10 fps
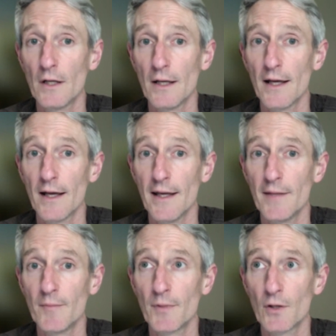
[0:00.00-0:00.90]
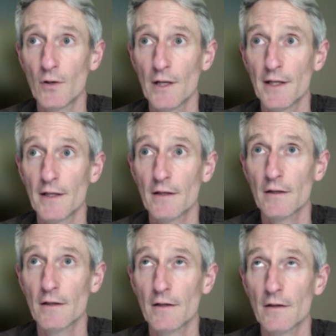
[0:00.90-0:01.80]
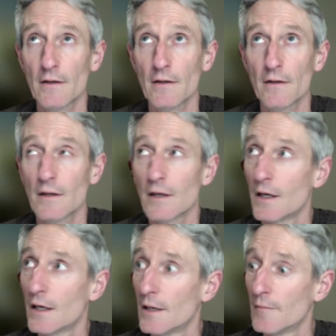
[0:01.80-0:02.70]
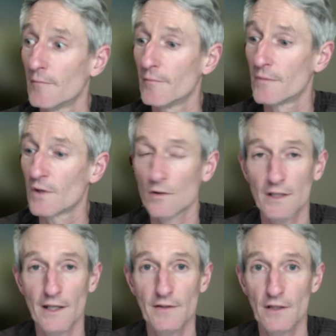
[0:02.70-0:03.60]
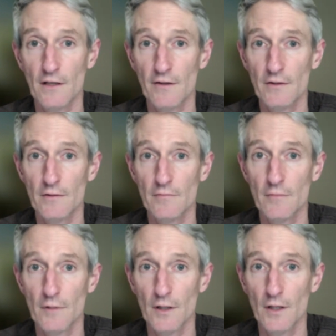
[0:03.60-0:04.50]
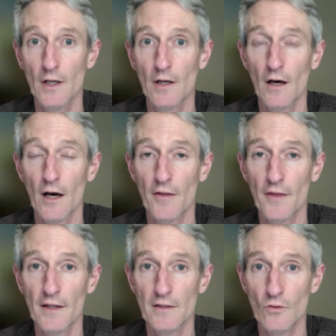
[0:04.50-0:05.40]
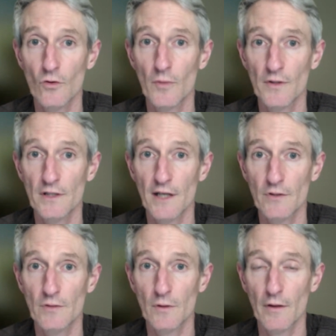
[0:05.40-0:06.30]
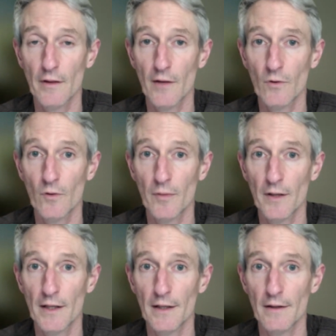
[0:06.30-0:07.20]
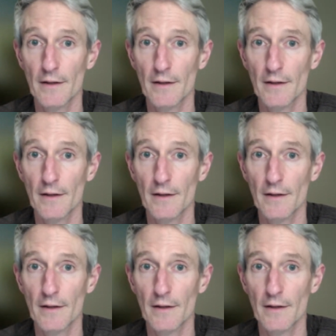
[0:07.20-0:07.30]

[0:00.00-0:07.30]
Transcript: a purely doctor-led service. I think it's almost inevitable that there will be